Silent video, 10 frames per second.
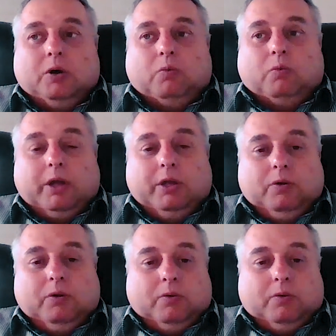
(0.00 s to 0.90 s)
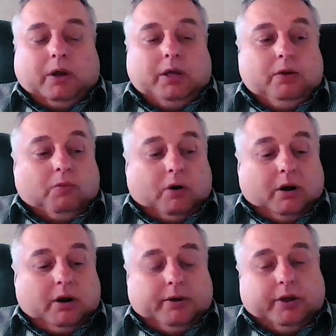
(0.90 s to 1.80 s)
What you
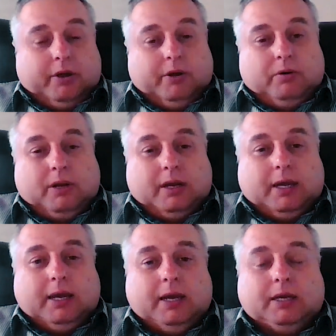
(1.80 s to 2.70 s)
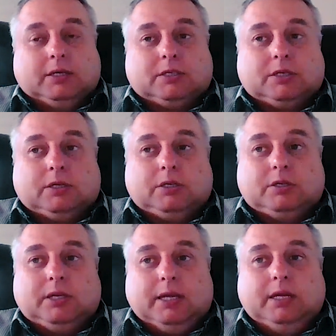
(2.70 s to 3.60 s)
want to do is
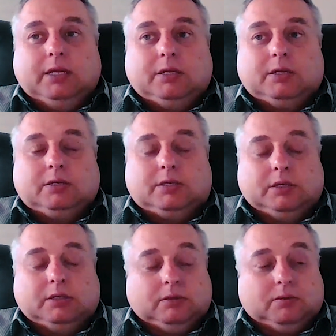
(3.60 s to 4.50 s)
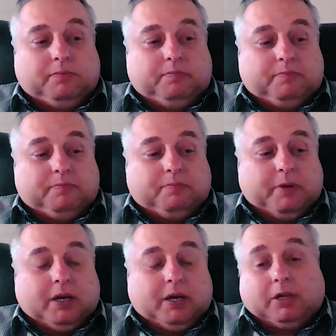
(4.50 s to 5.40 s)
you need to
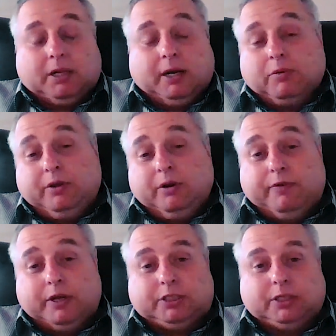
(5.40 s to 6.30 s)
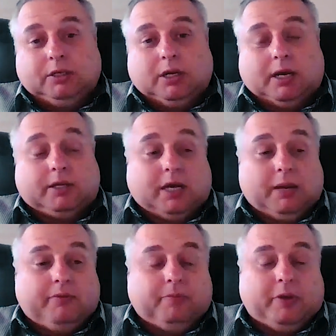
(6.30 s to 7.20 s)
become clear with your vision and the
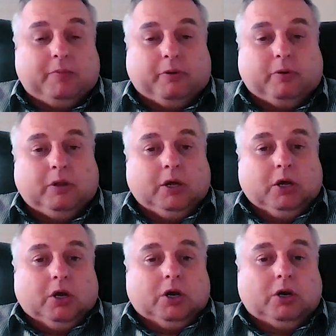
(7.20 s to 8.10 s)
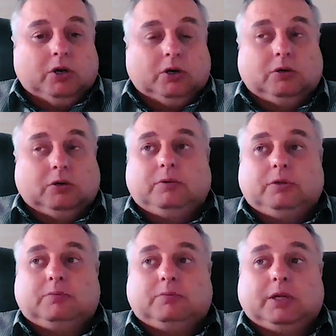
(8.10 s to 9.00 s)
types of people who
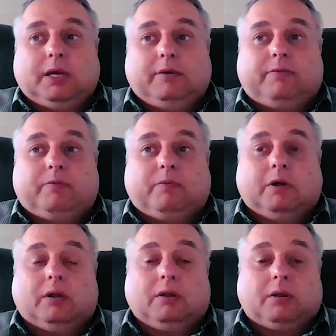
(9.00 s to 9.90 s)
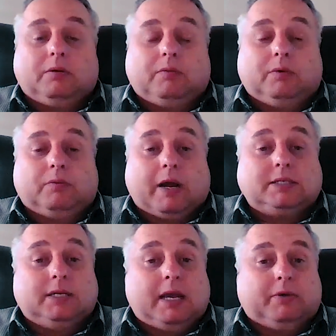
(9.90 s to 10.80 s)
you believe will
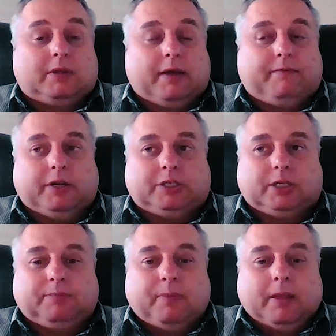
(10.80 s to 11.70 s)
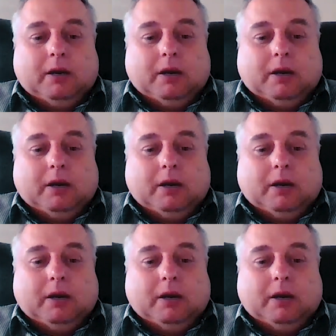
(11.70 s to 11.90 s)
resonate with that vision.